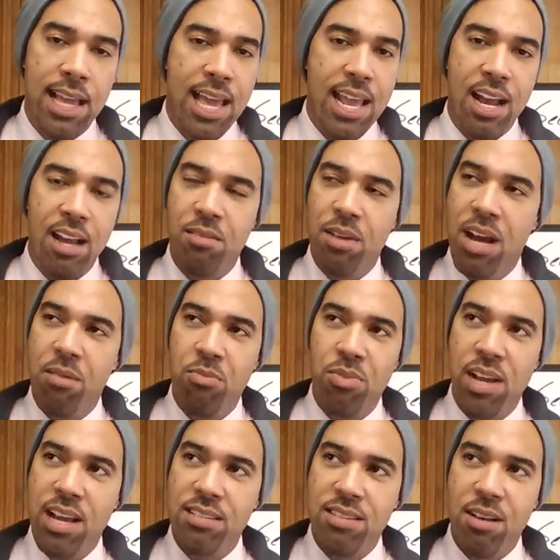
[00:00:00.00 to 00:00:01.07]
And I, I'm
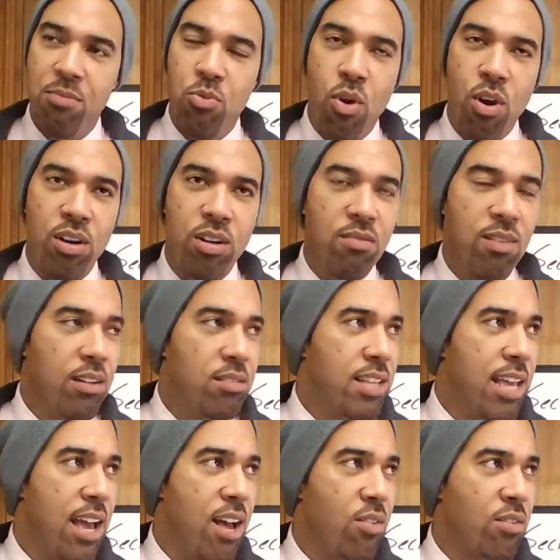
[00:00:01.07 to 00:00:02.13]
as I'm walking around
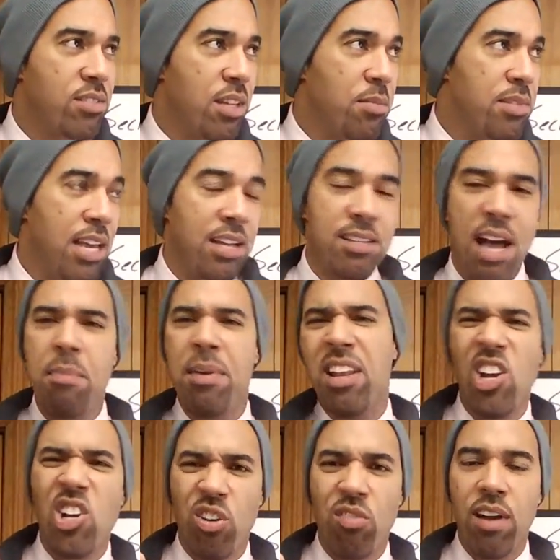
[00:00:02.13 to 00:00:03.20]
town, sometimes I'm a
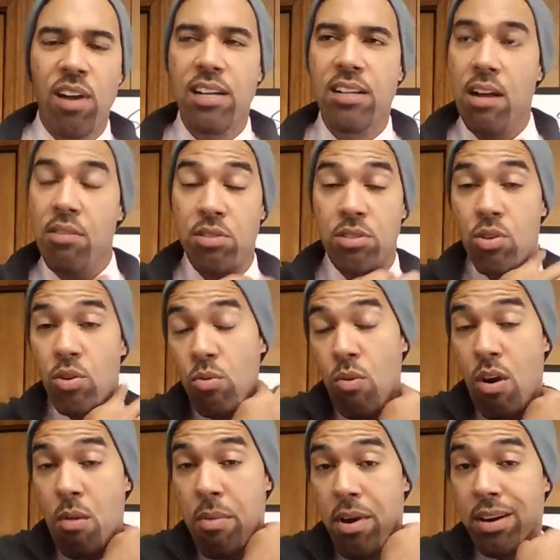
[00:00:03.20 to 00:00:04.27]
looker, right? I'll just go to
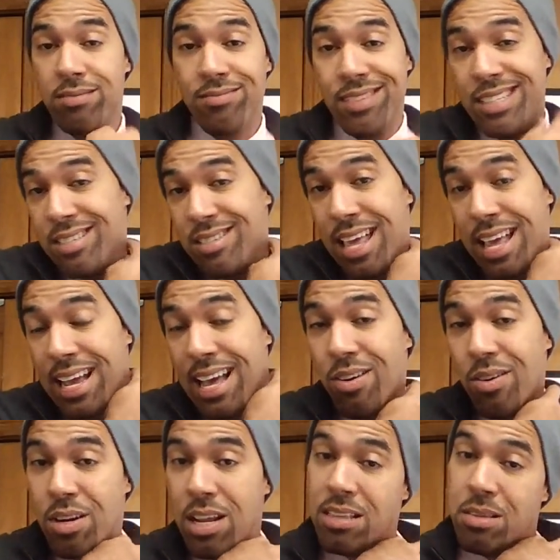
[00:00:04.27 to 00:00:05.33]
Walmart and just hang out
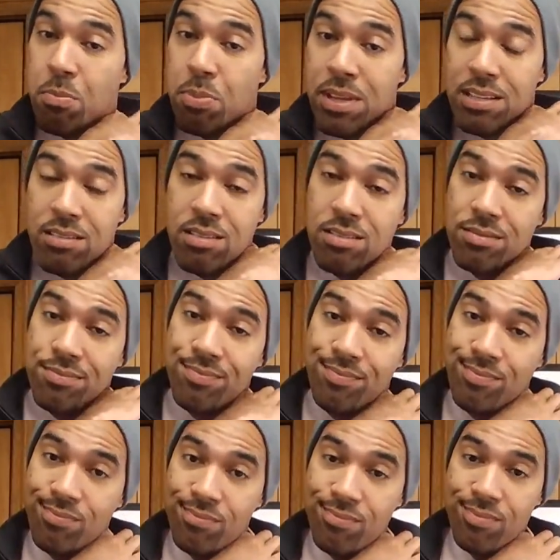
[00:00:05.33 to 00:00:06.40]
on, at the bench.
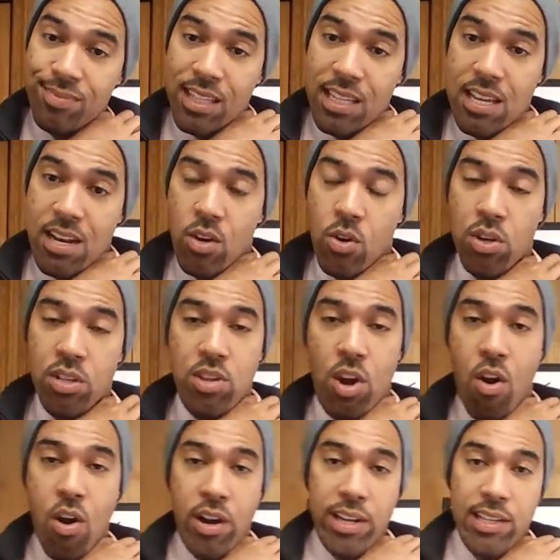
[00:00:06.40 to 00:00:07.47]
When I go to
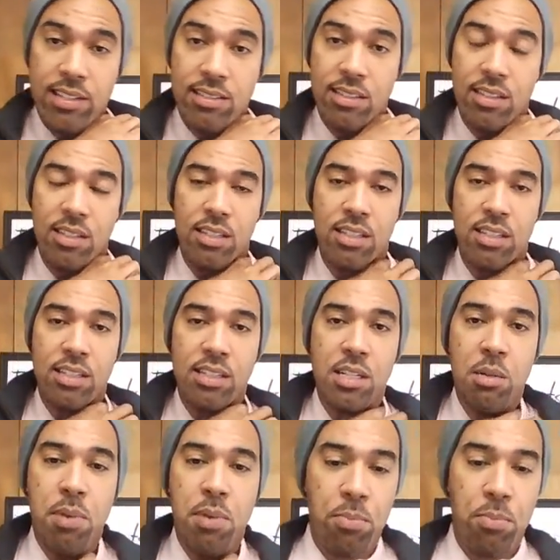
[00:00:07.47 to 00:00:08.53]
Target,
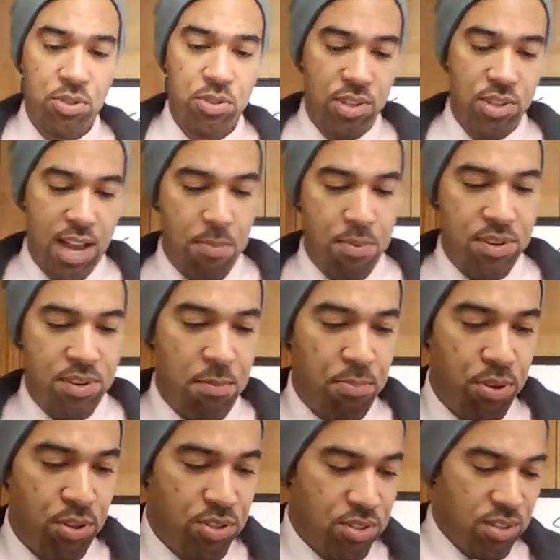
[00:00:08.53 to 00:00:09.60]
people shopping, they're
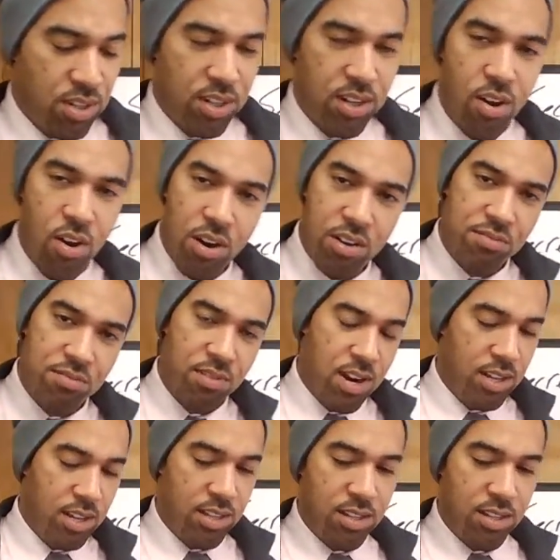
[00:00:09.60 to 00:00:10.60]
pushing their carts, Ronnie.